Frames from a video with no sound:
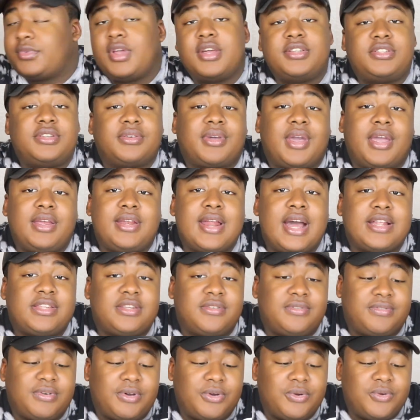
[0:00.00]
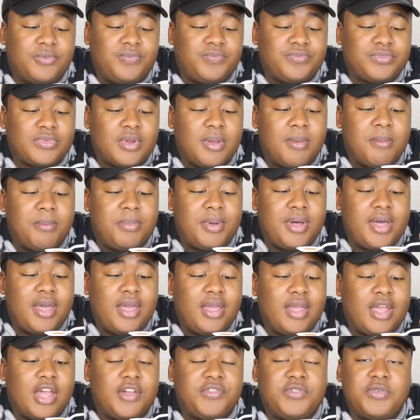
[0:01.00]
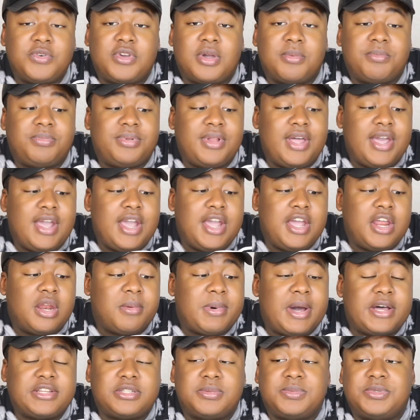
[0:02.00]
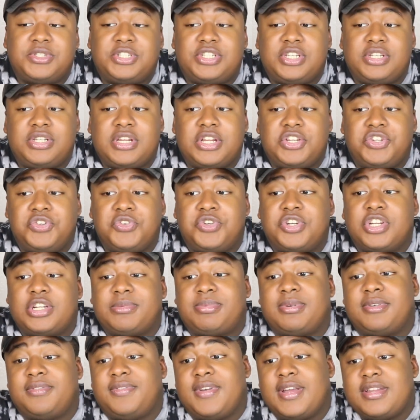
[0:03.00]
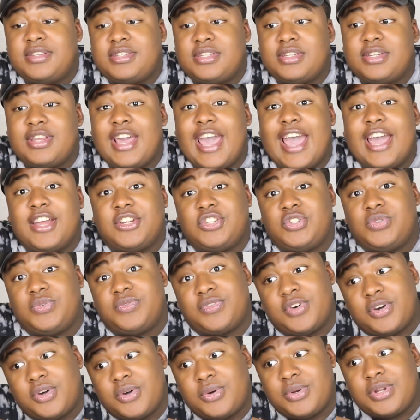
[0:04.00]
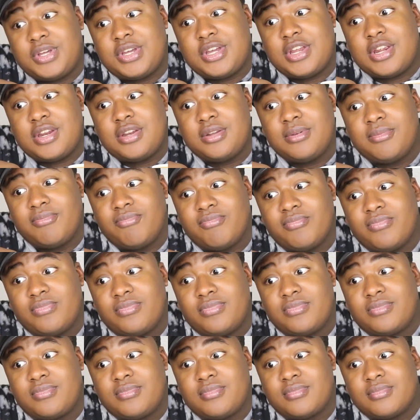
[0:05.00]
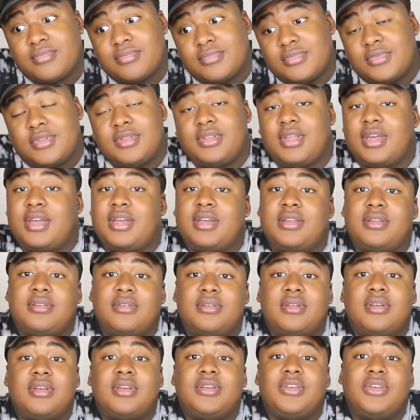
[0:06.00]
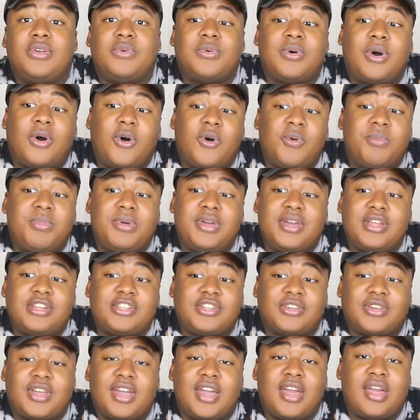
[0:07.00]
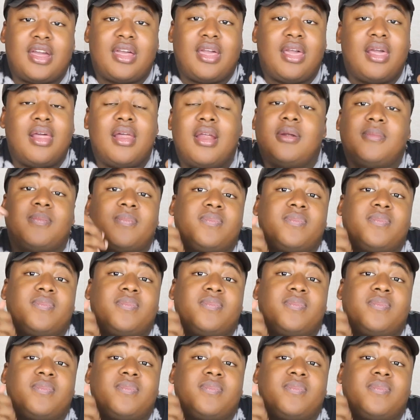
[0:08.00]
It's okay not to vote, but if you complain about some shit that you could have prevented had you voted, then you a whole bitch, okay?